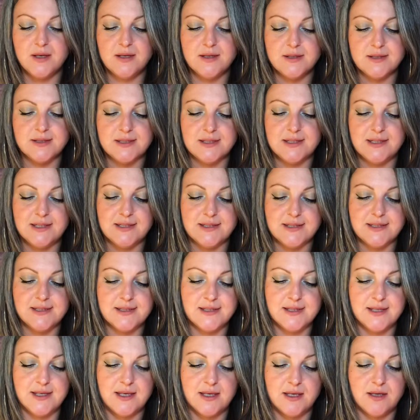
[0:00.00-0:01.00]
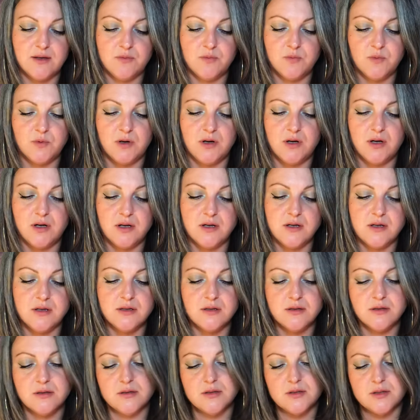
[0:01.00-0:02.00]
So let's see what
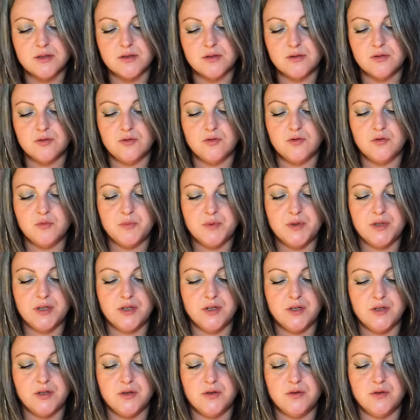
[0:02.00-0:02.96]
Scorpio